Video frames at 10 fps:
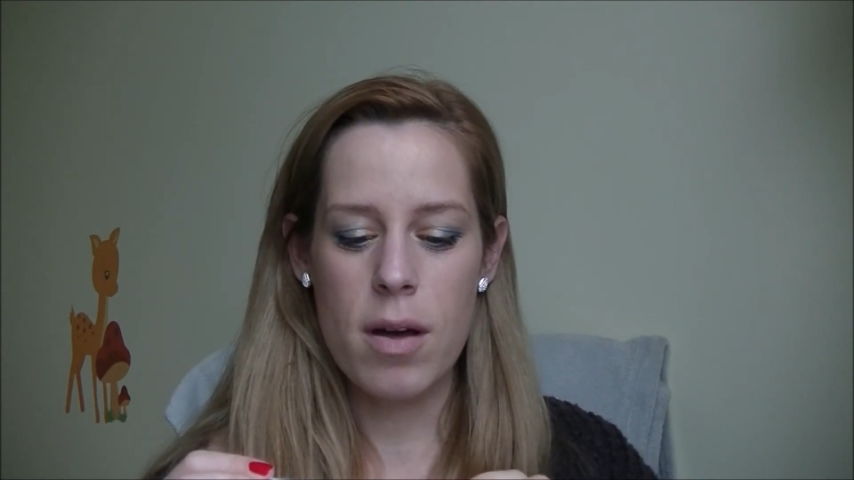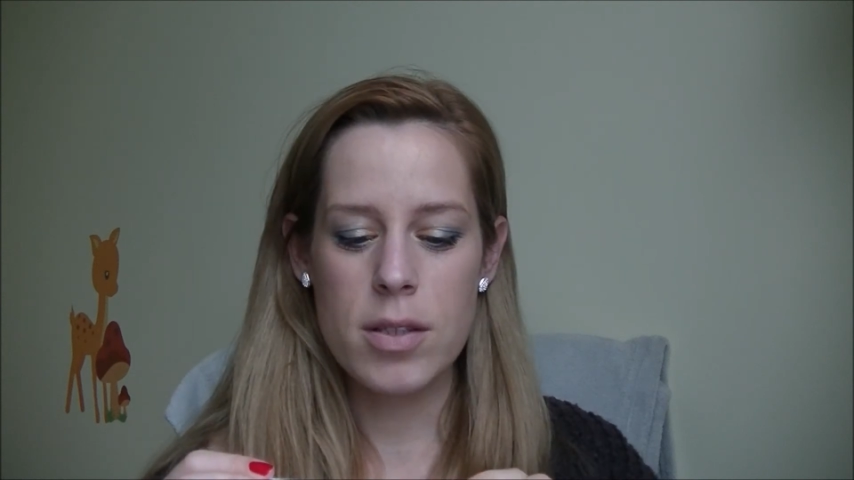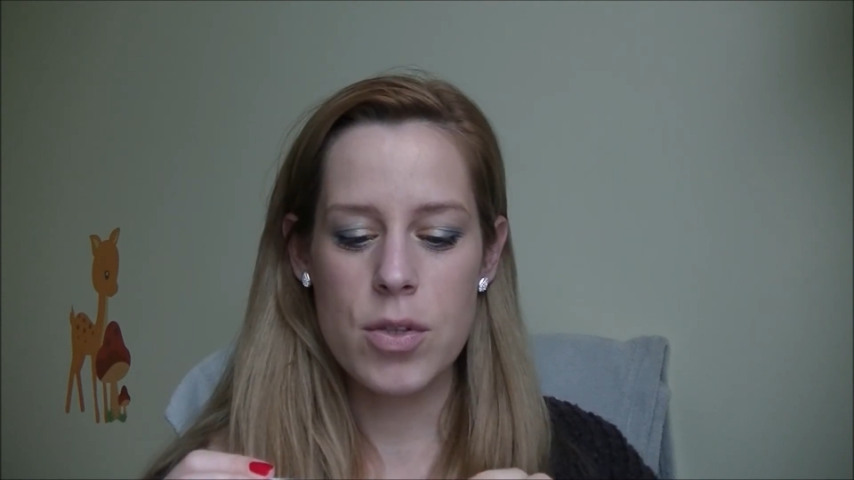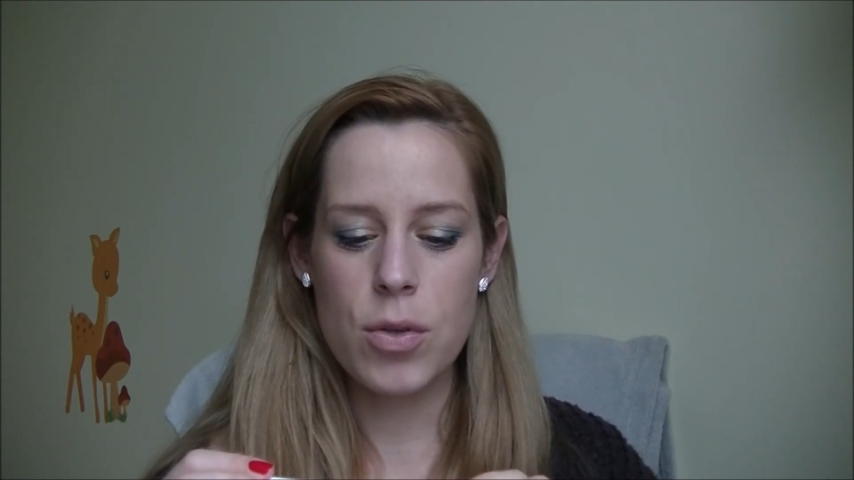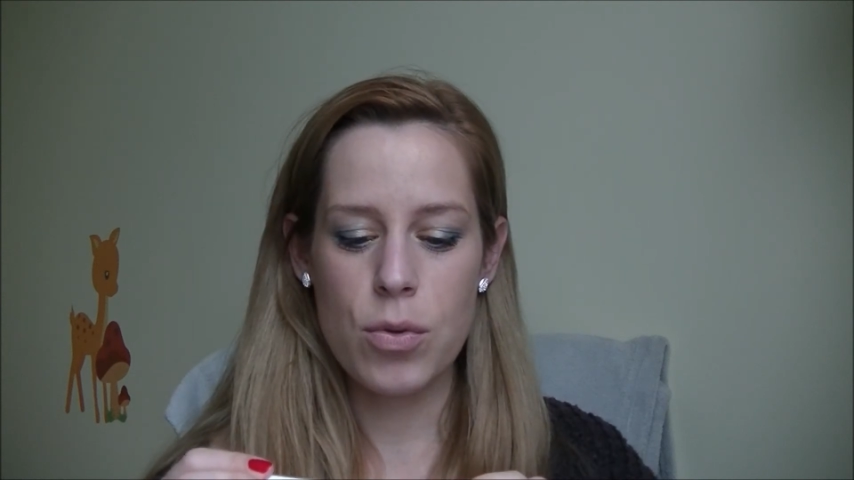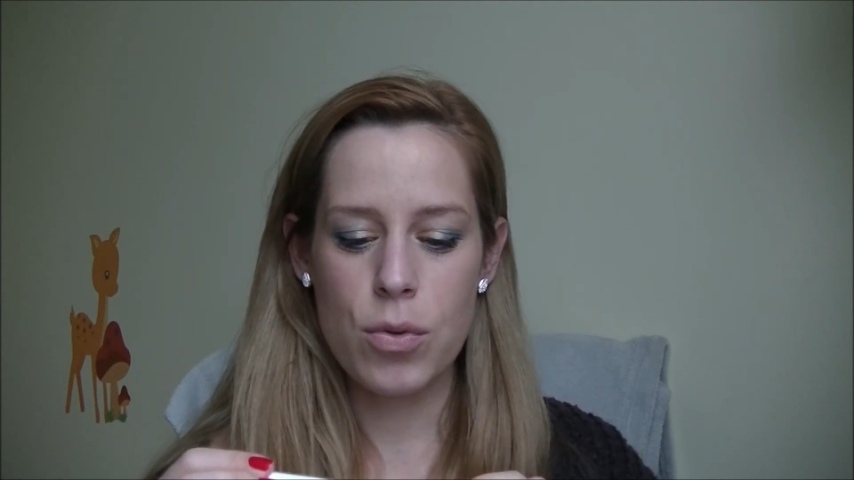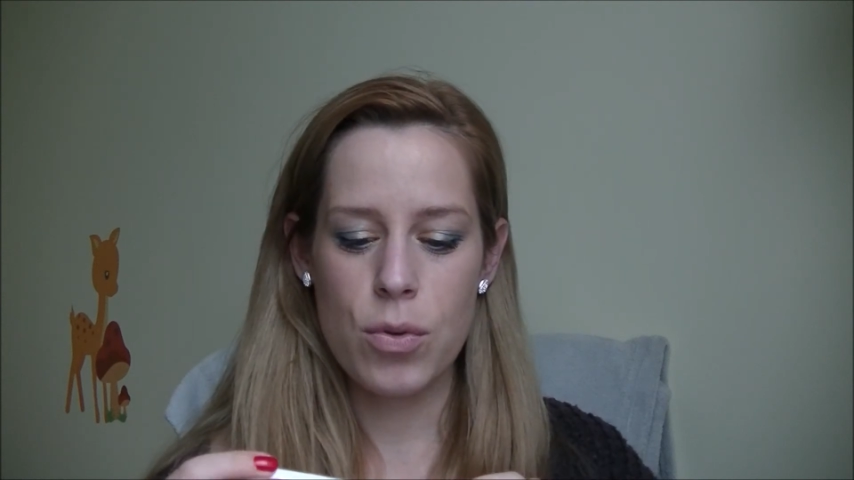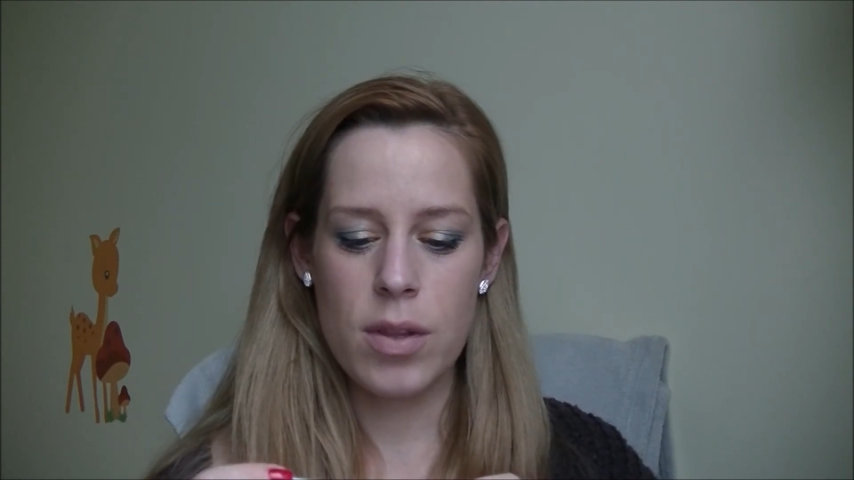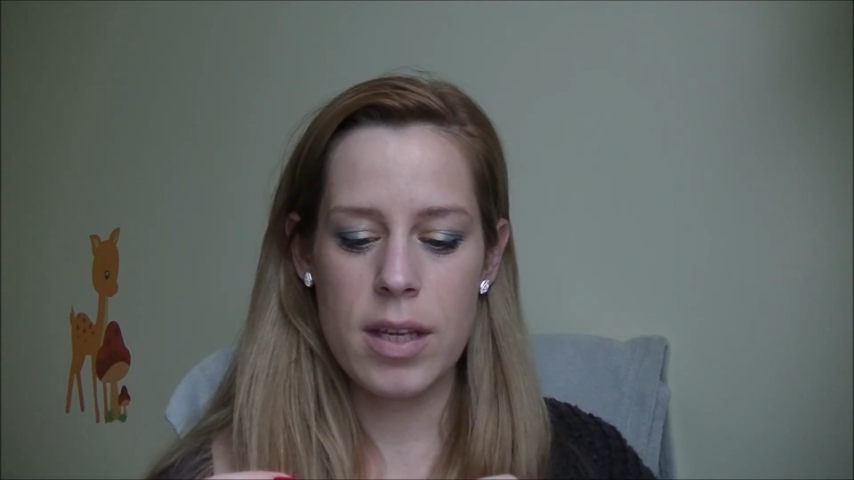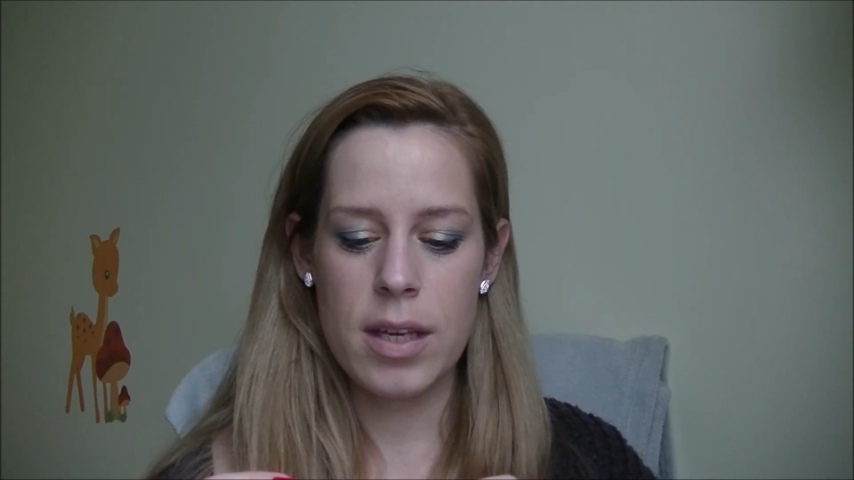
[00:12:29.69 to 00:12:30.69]
to
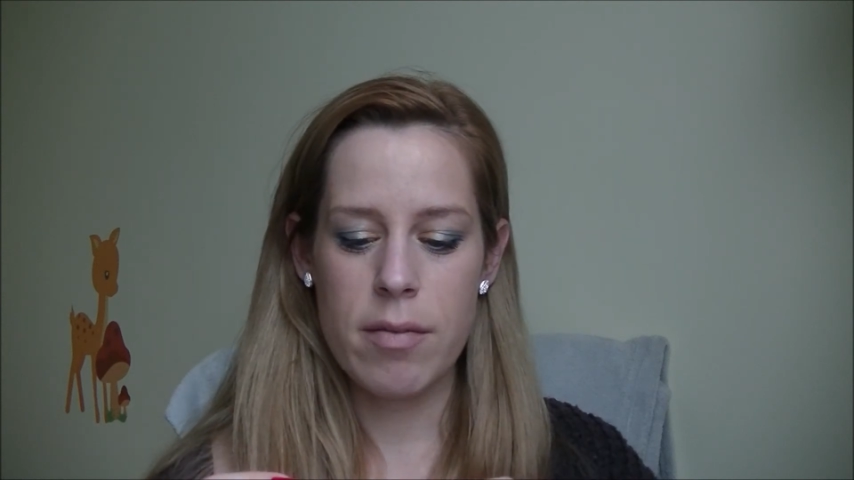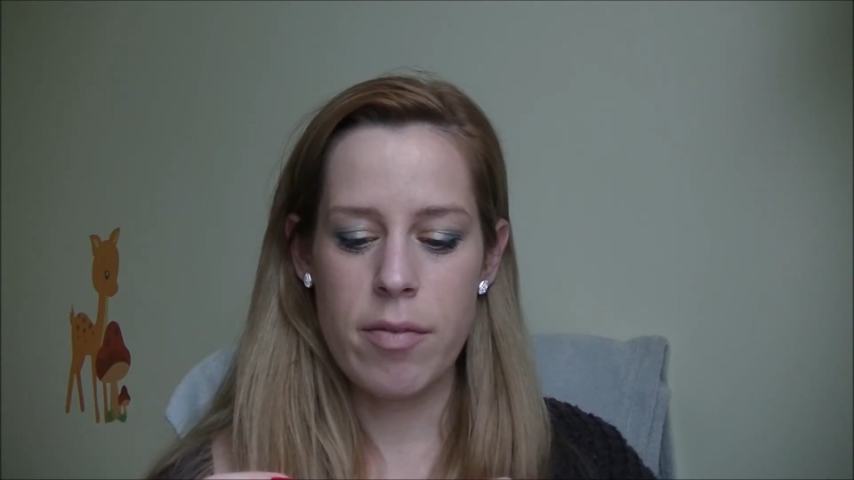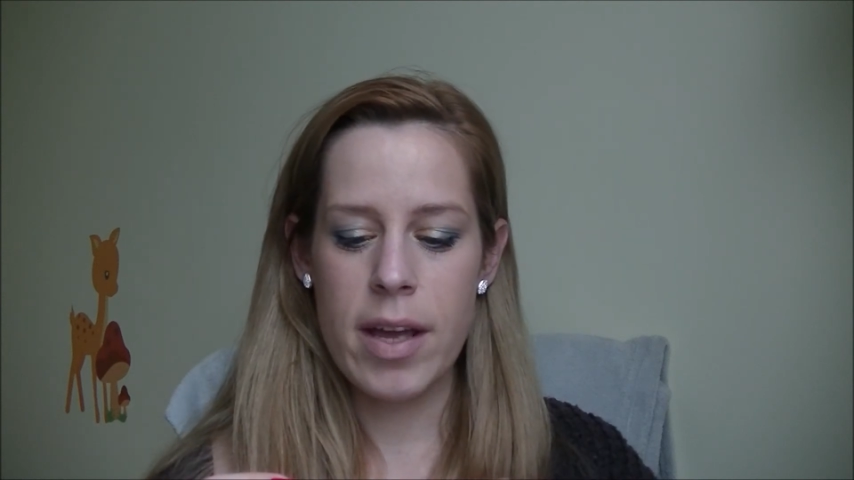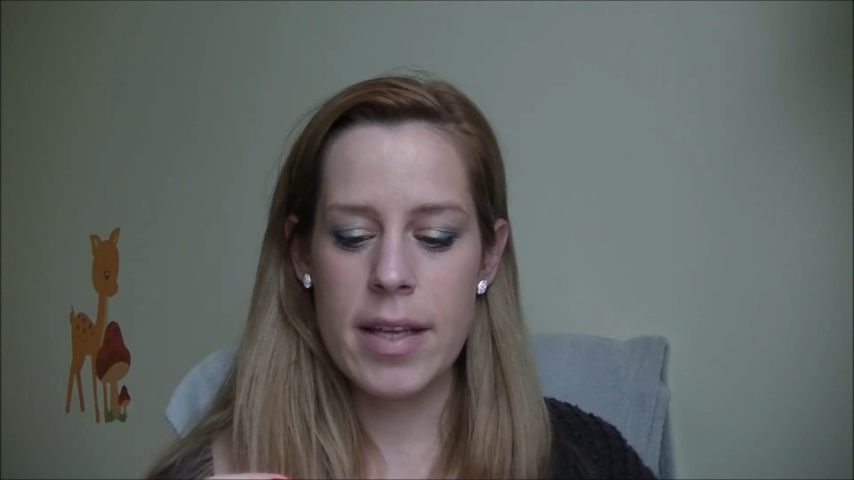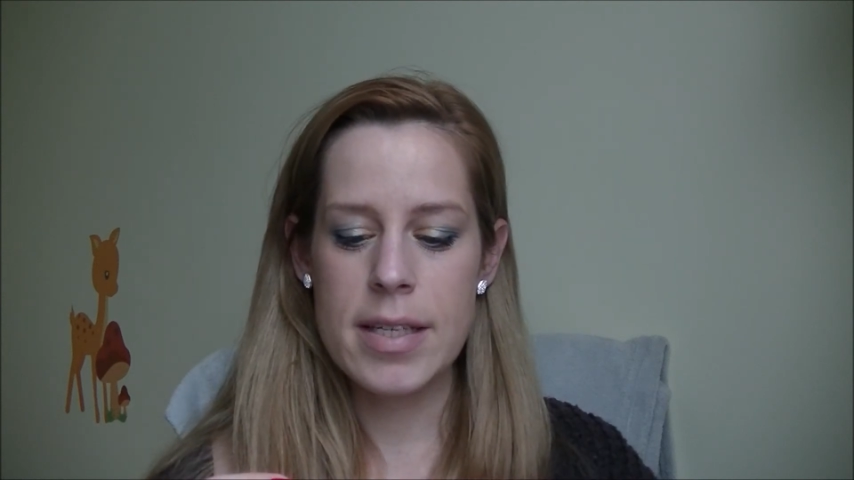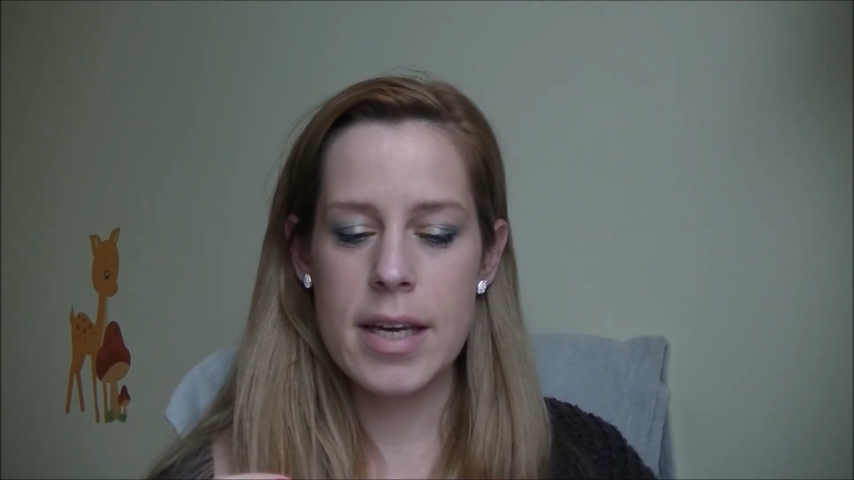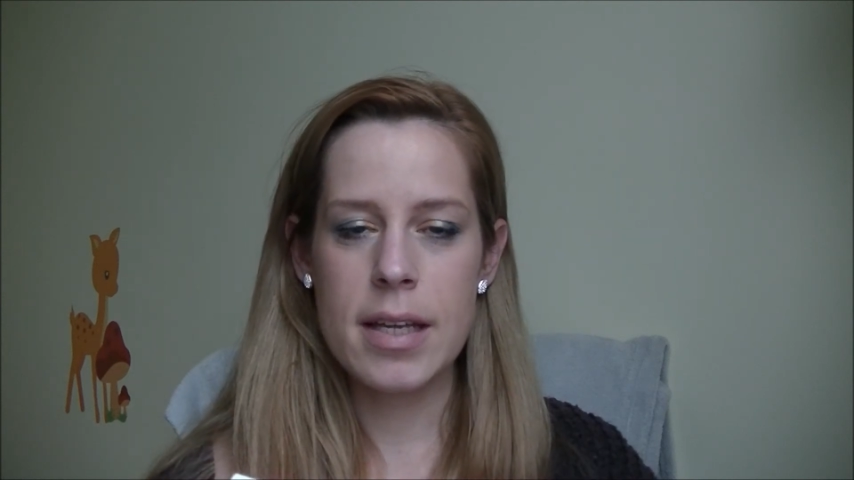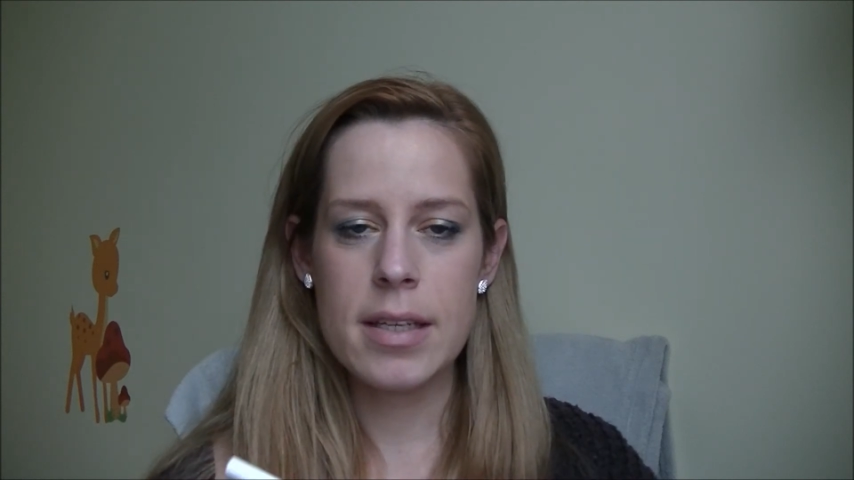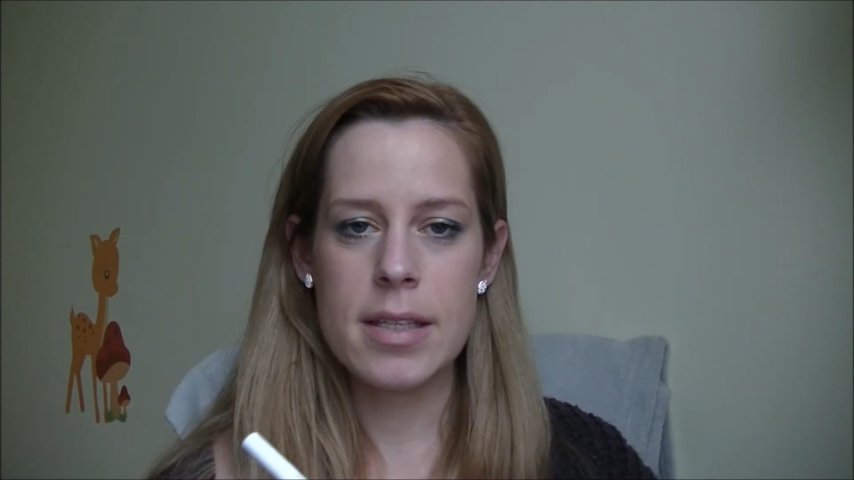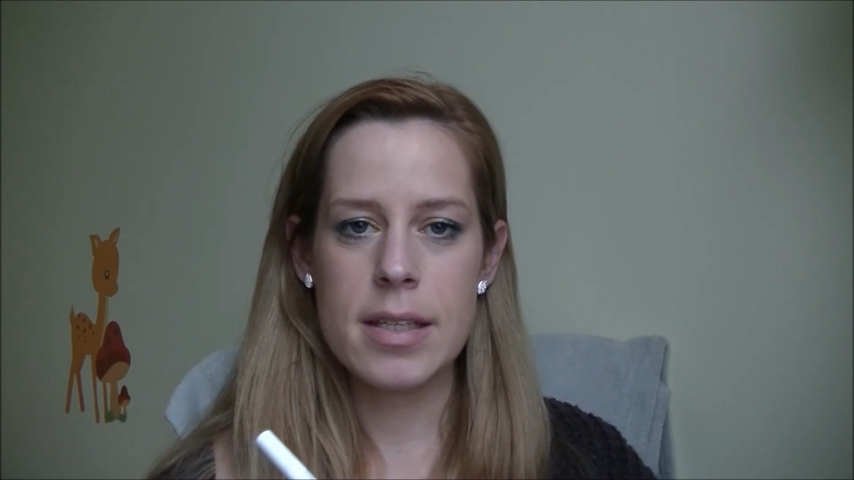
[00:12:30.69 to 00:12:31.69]
the
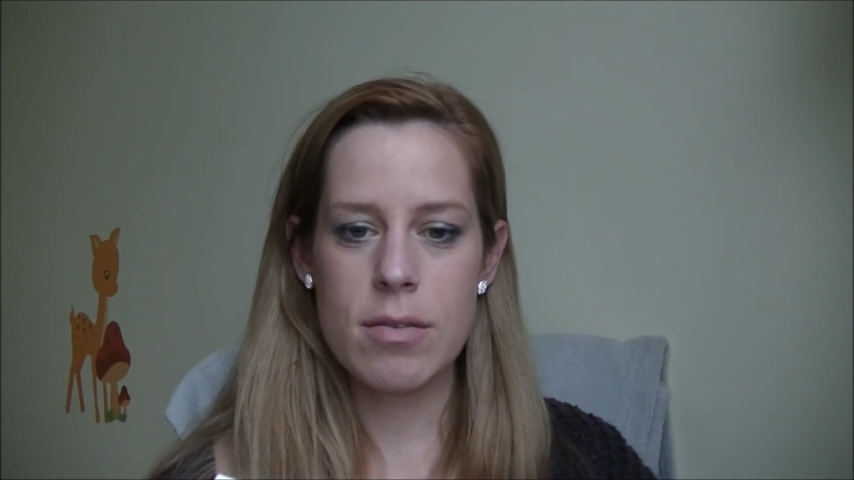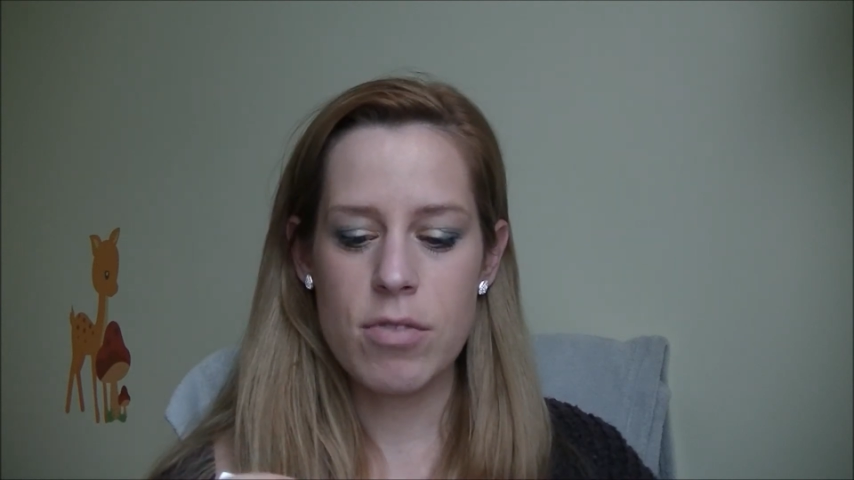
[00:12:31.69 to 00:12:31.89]
Radiant.